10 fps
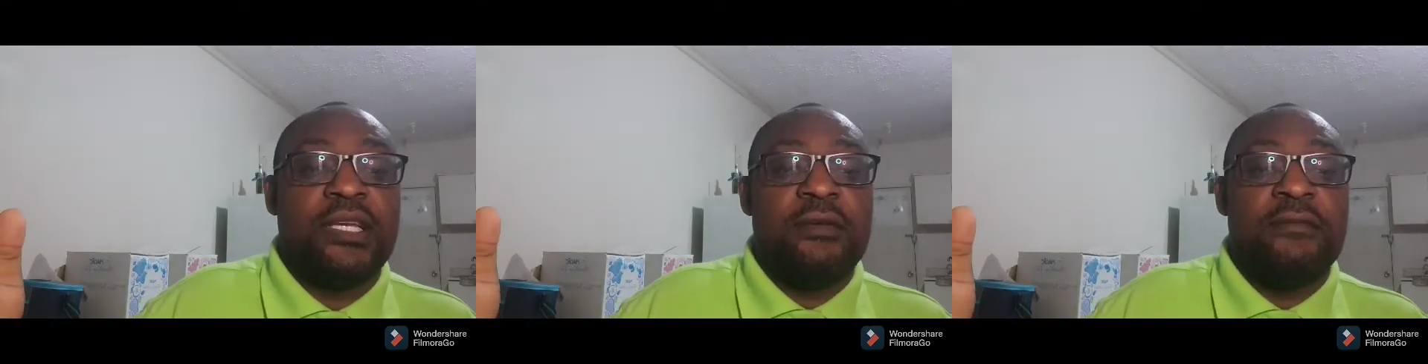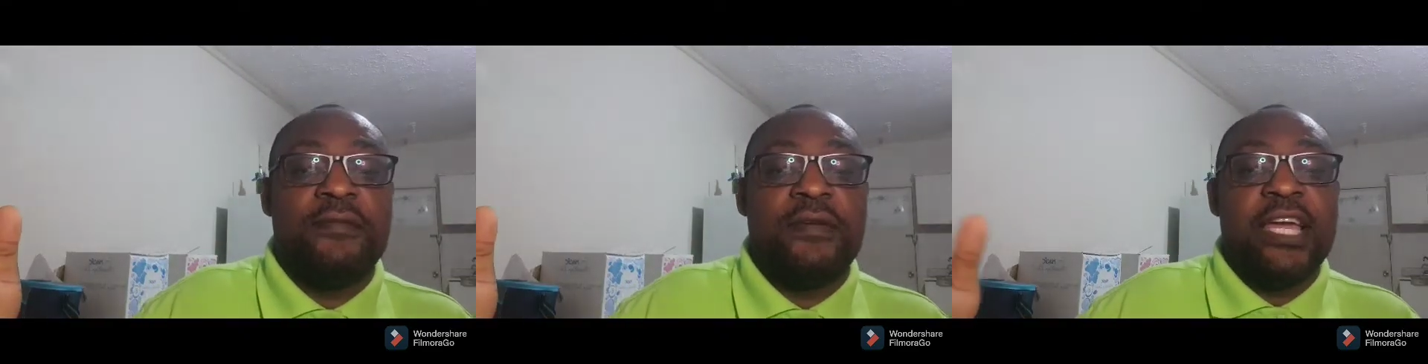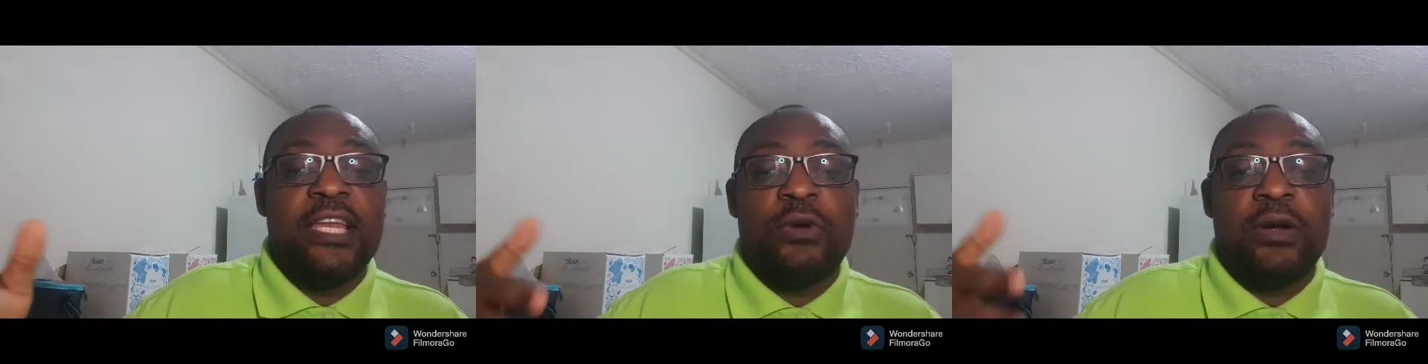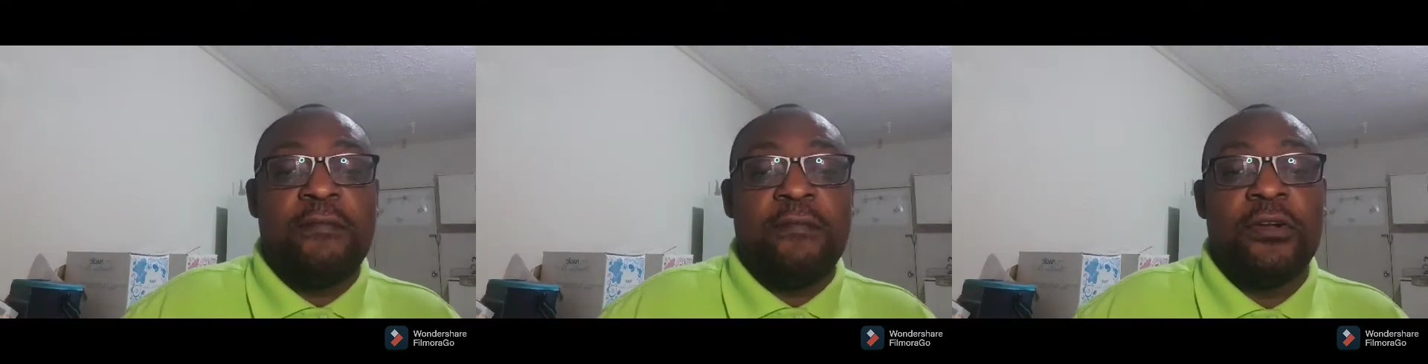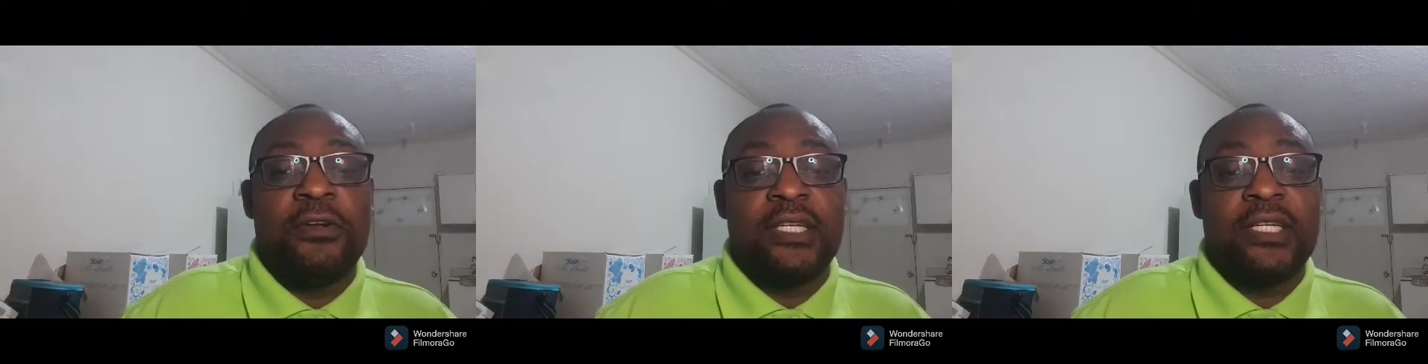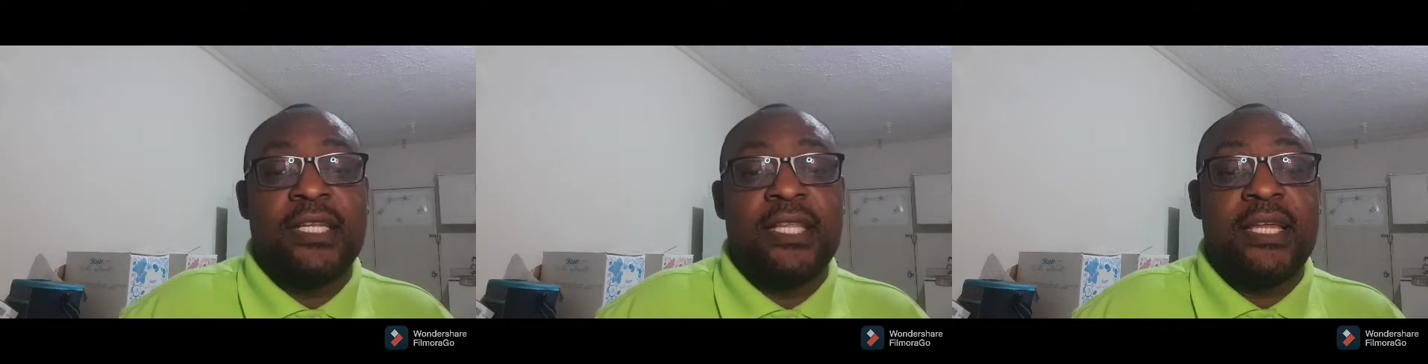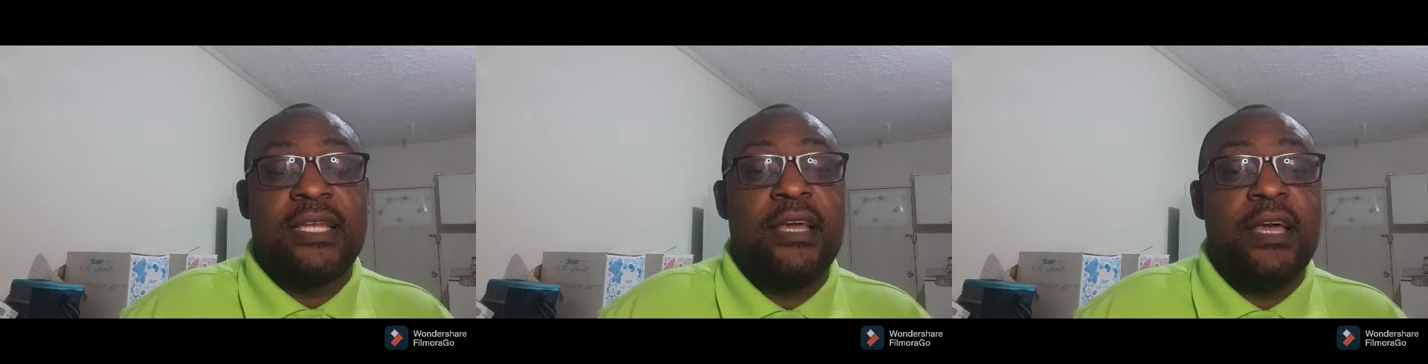If anyone followed it,
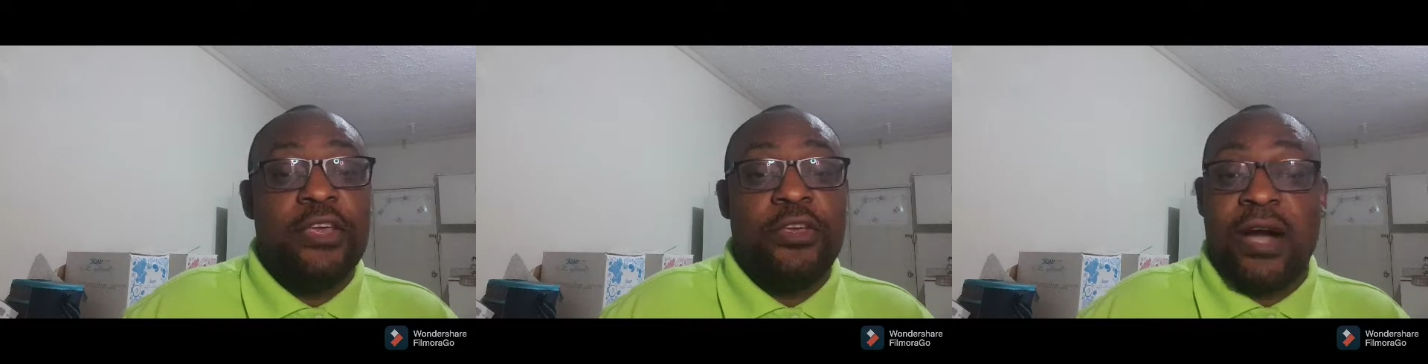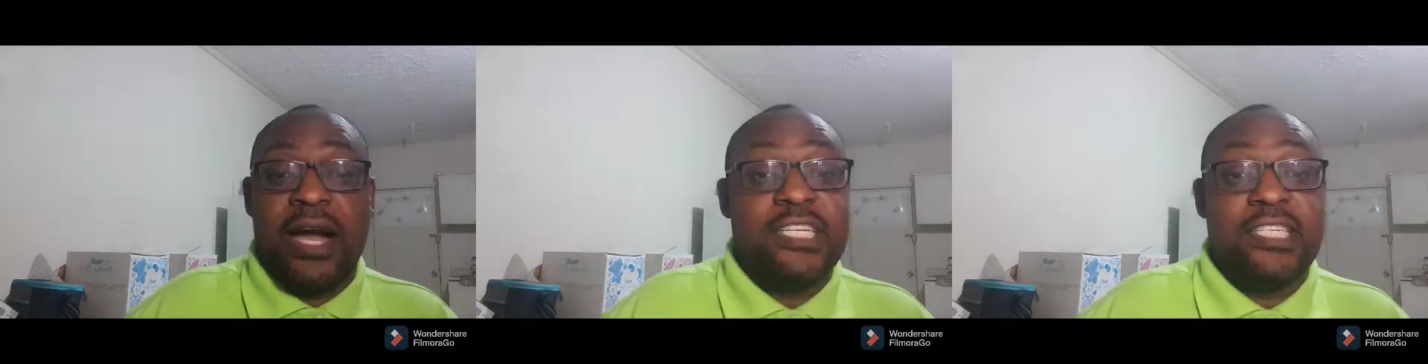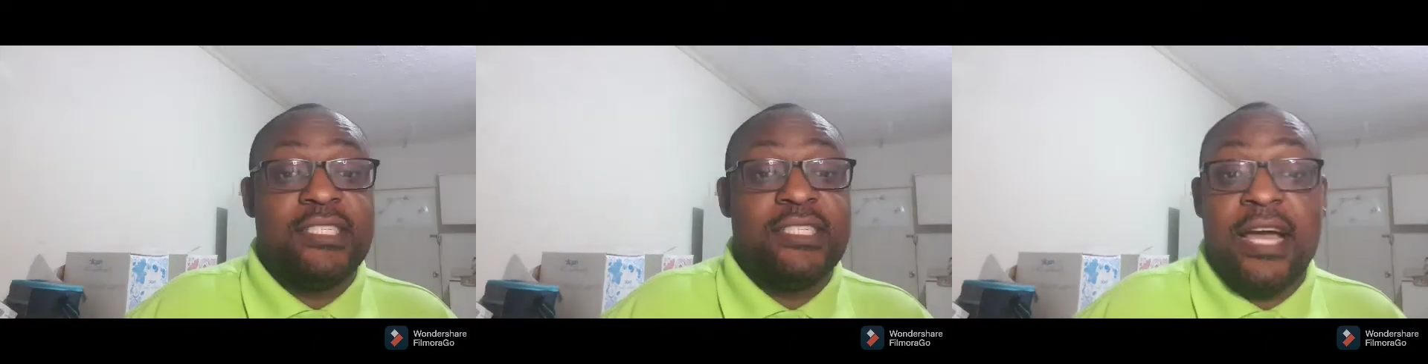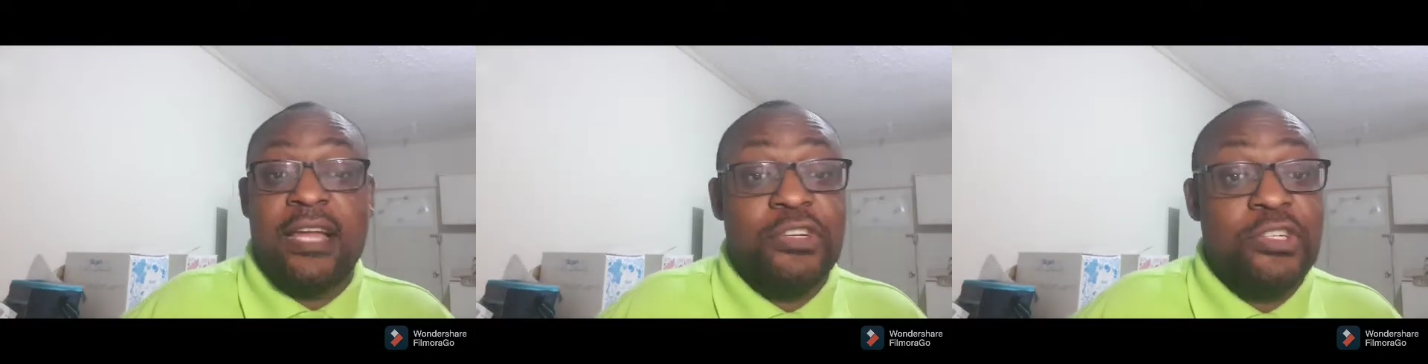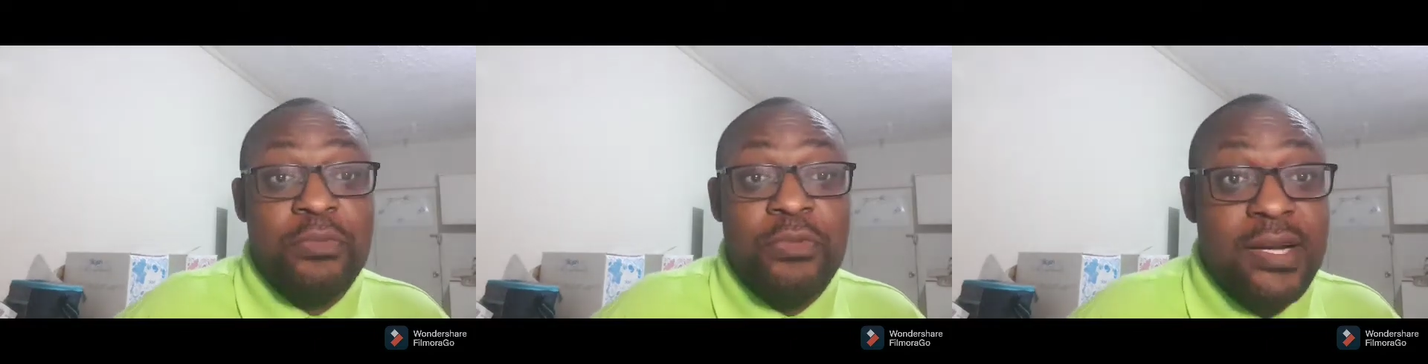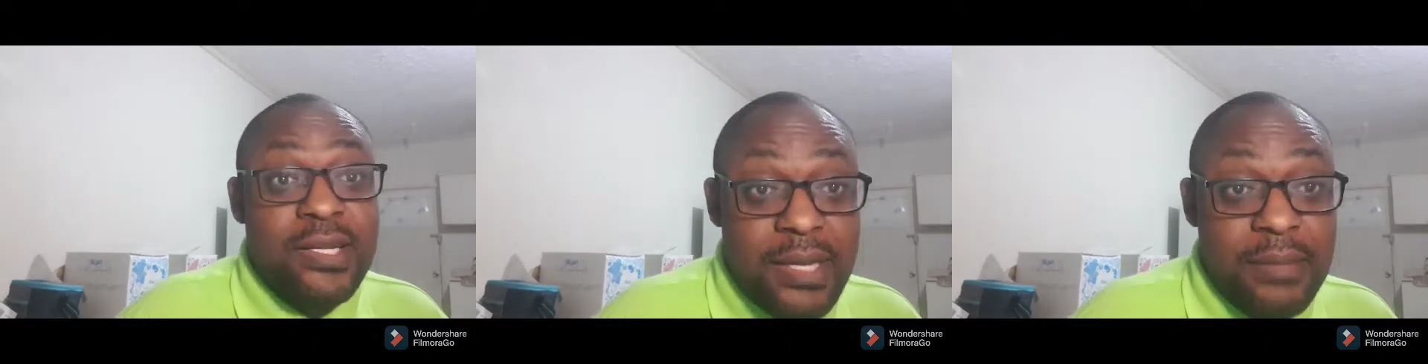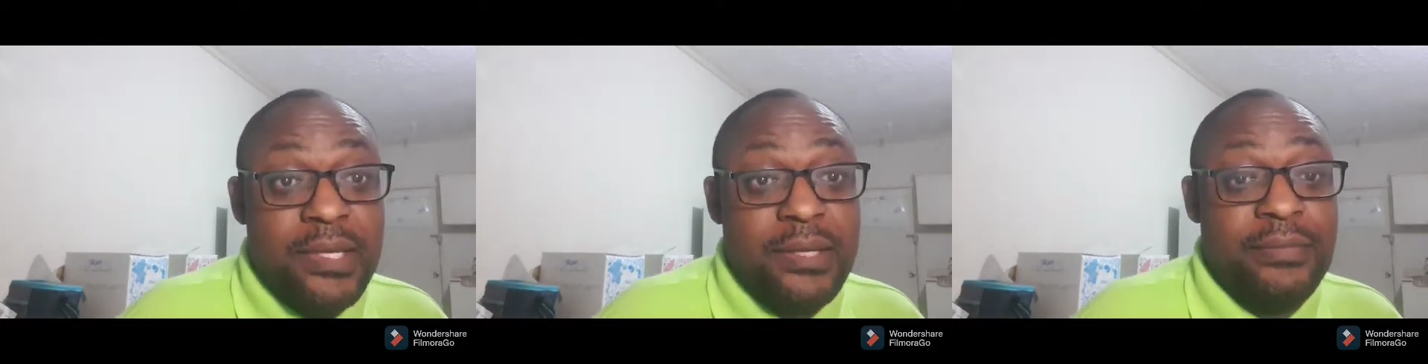then your actions are not more
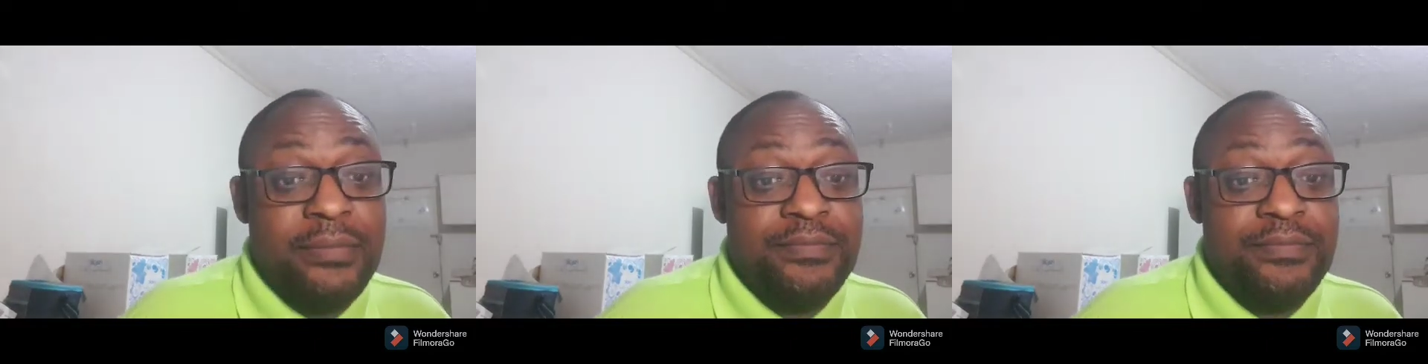acceptable.